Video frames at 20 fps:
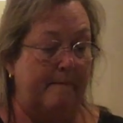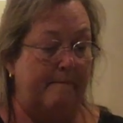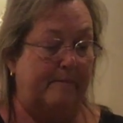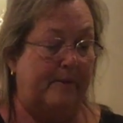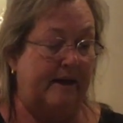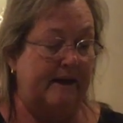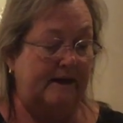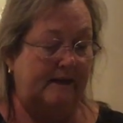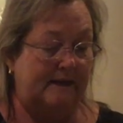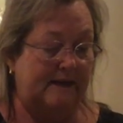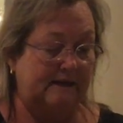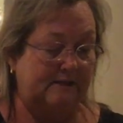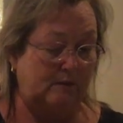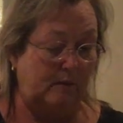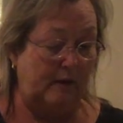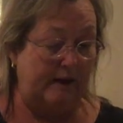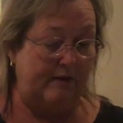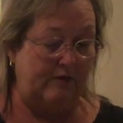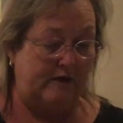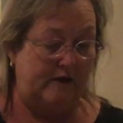But guess
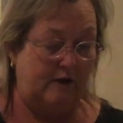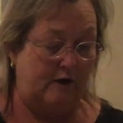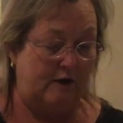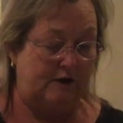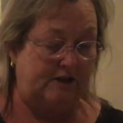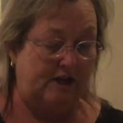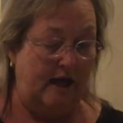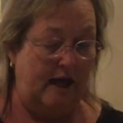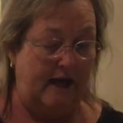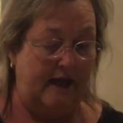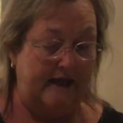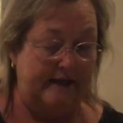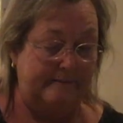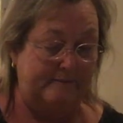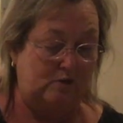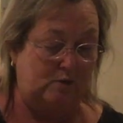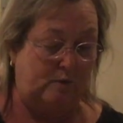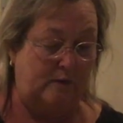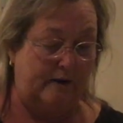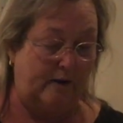what? There are
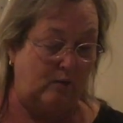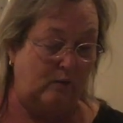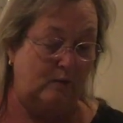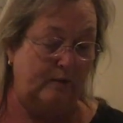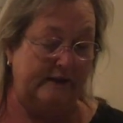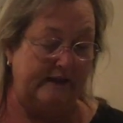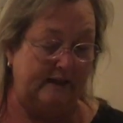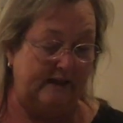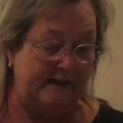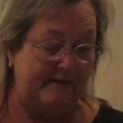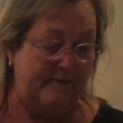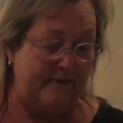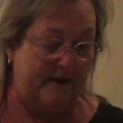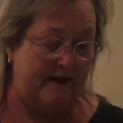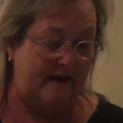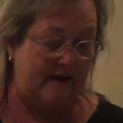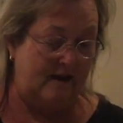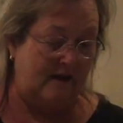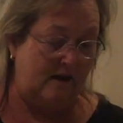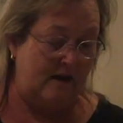times when a really
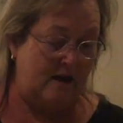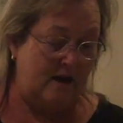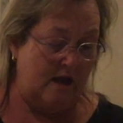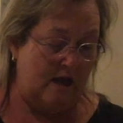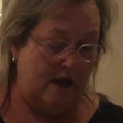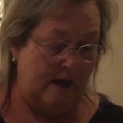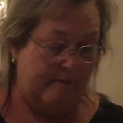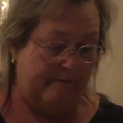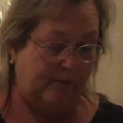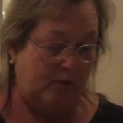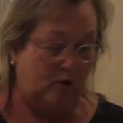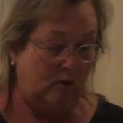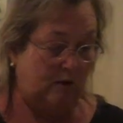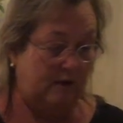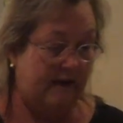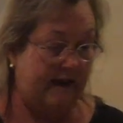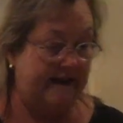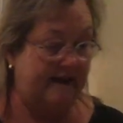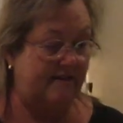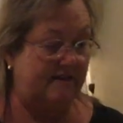big bowl
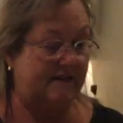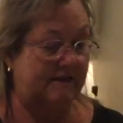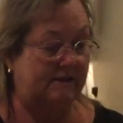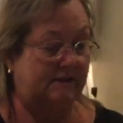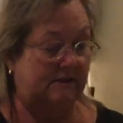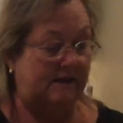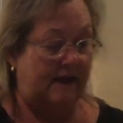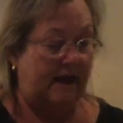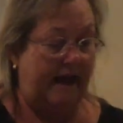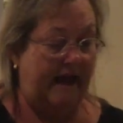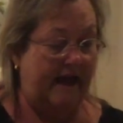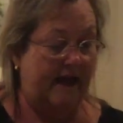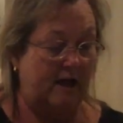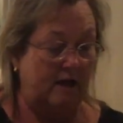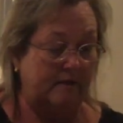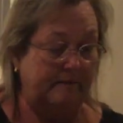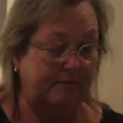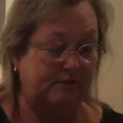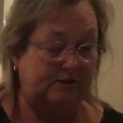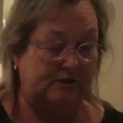like this
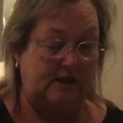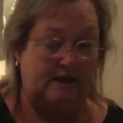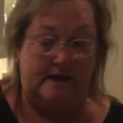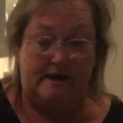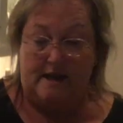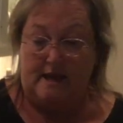helps,